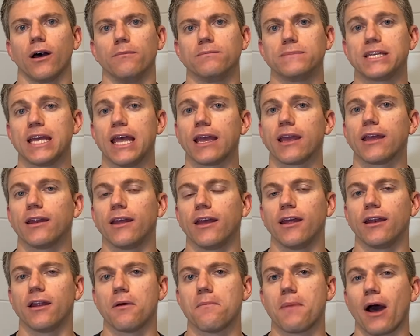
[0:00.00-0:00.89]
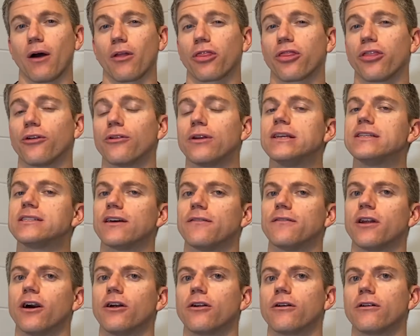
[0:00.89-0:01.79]
taken in about
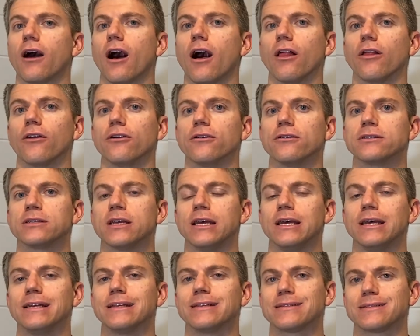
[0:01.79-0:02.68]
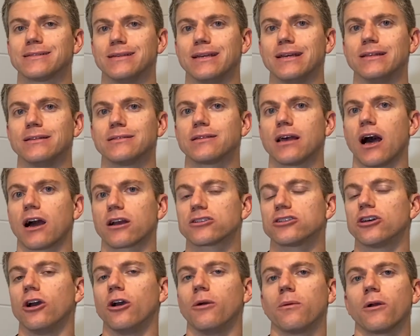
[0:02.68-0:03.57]
$3,700 since
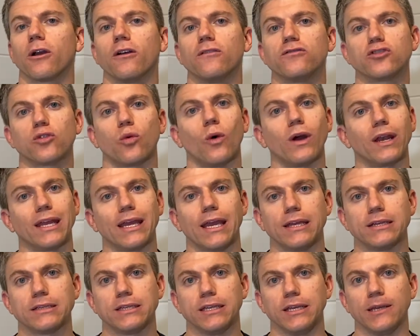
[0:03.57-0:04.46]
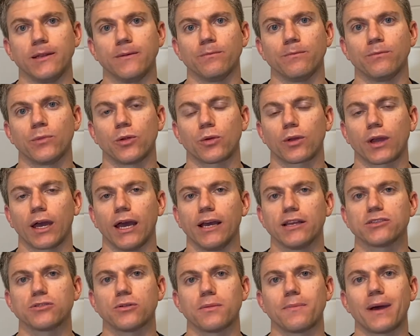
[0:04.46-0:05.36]
October of 2018. Okay,
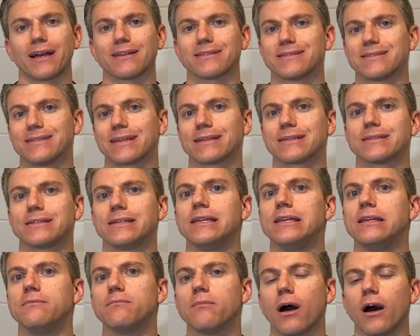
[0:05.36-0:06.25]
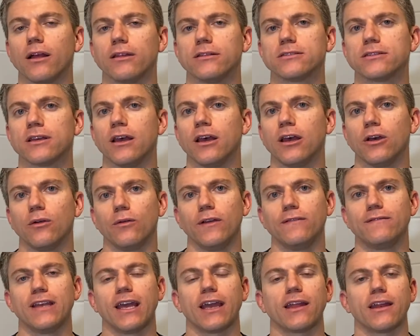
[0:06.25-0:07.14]
so in about 16 months, we've
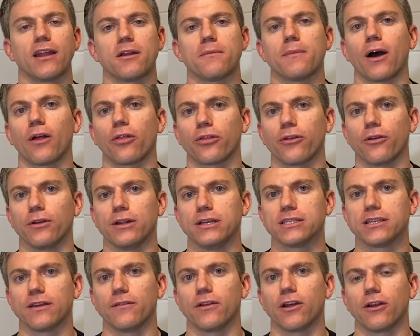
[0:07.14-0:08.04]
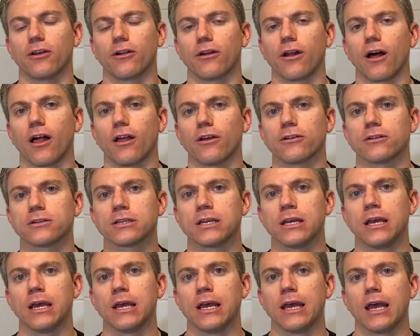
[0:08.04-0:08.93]
taken in about $3,700.
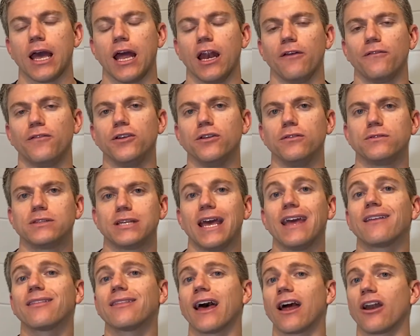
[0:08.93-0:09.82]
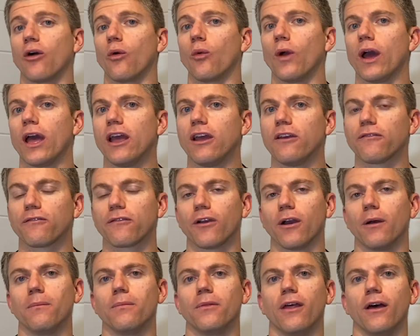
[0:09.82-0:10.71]
And if you take that away
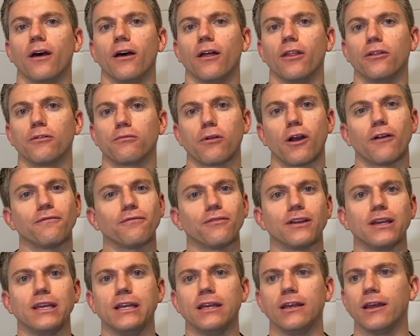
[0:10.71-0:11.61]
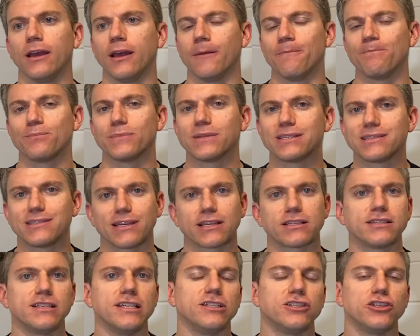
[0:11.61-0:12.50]
from the roughly
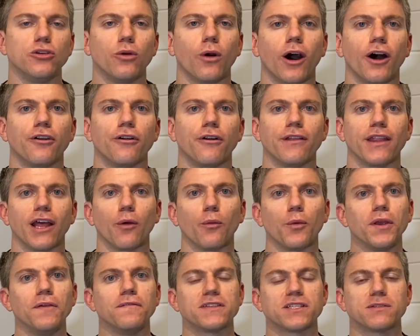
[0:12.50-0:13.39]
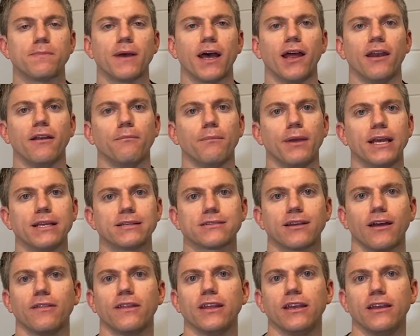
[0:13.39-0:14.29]
$6,200 that we've spent based
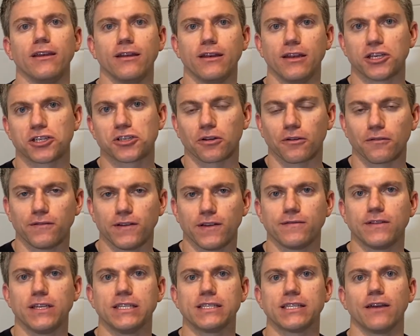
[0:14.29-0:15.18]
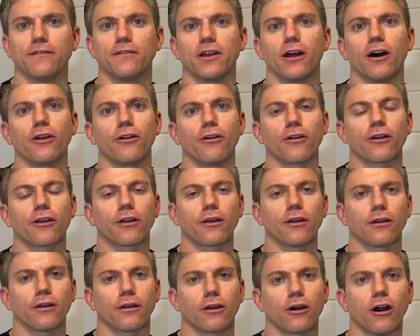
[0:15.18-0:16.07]
on the initial $5,700
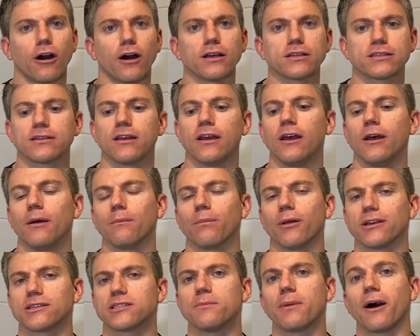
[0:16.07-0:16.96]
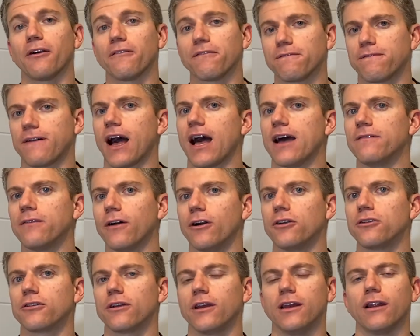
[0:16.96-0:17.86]
cost, plus about
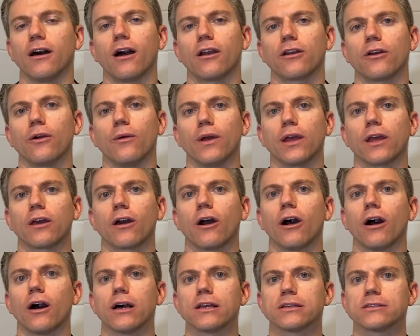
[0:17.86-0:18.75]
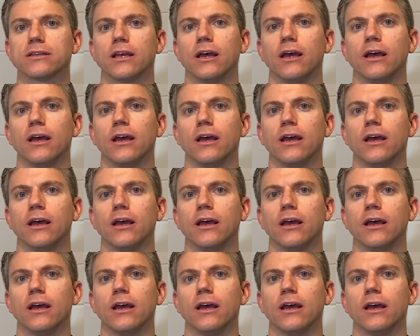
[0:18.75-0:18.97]
$500 in ongoing costs,